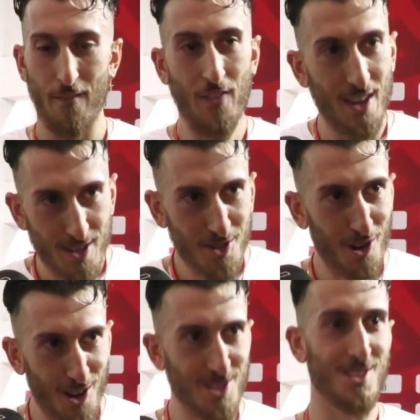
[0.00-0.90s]
fingers
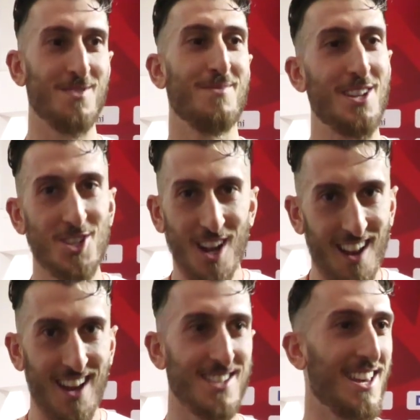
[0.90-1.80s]
crossed,
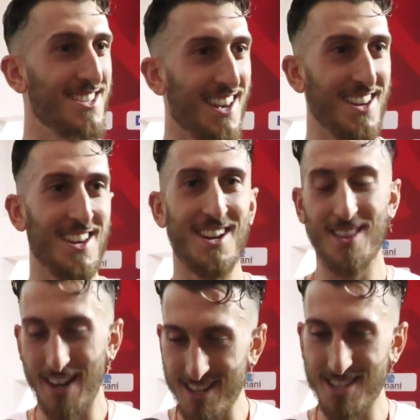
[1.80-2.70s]
inshallah, as they say here,
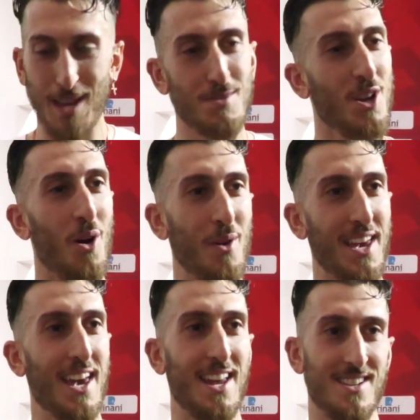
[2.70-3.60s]
that this keeps
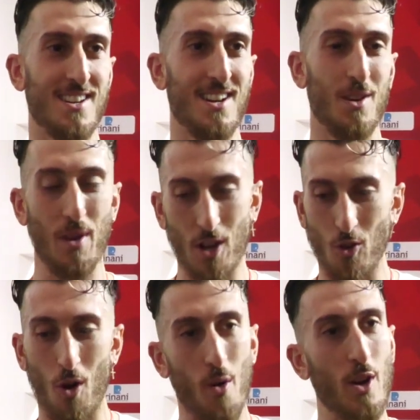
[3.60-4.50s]
going and uh, we can
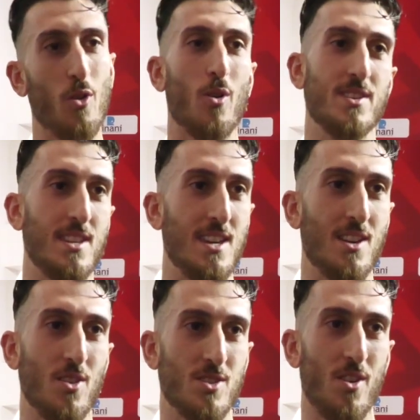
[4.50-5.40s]
grow and grow as the year
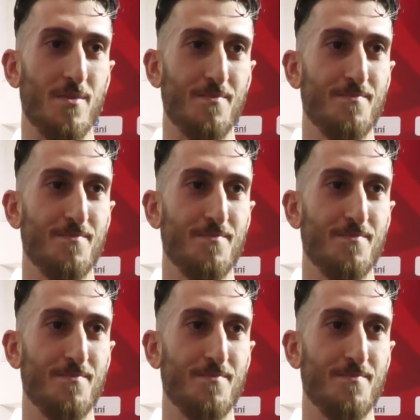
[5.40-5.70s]
goes on.